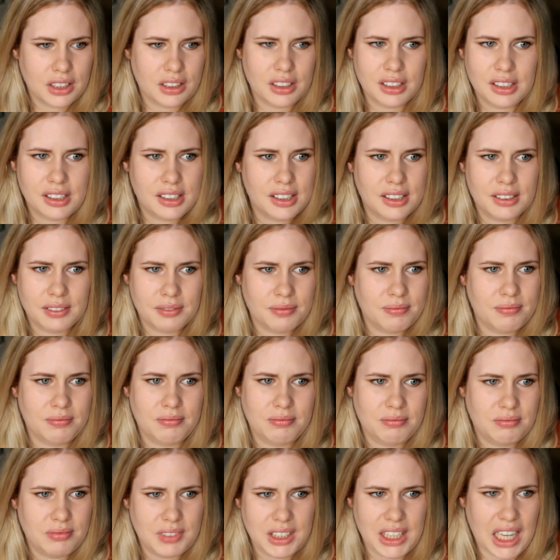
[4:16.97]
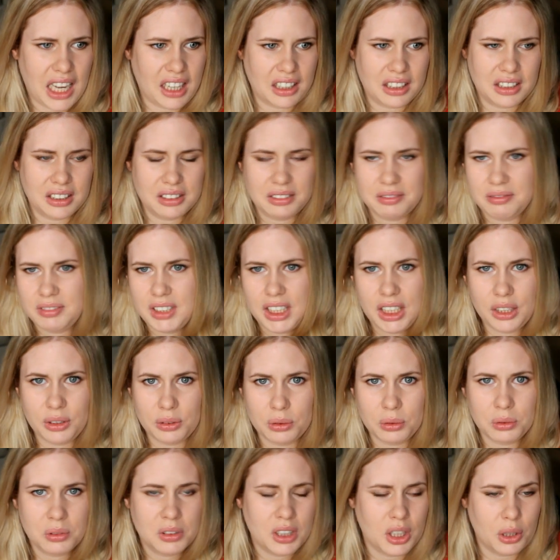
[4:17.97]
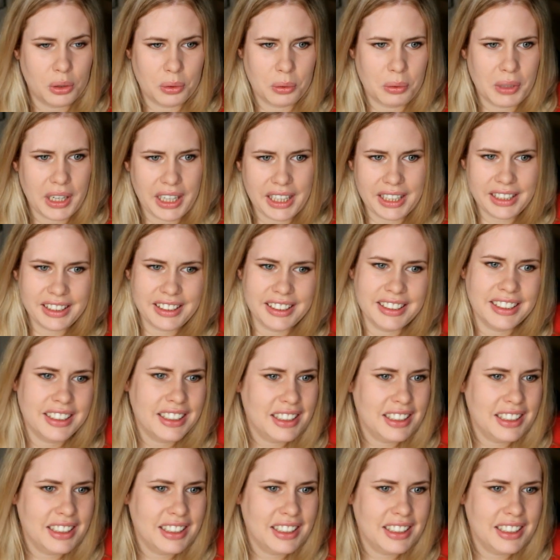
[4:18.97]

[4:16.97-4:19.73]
Just yuck, ew, go away.